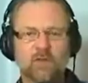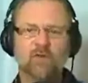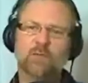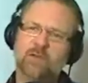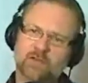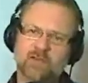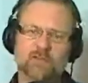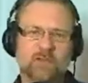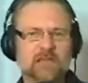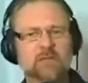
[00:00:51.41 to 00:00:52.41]
oh my goodness,
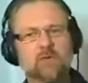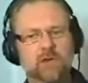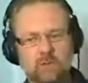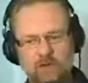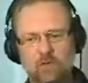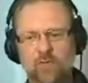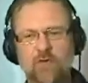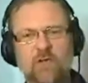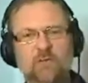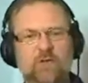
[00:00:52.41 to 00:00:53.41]
my keyboard on my notebook
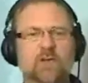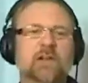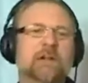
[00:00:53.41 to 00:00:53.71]
computer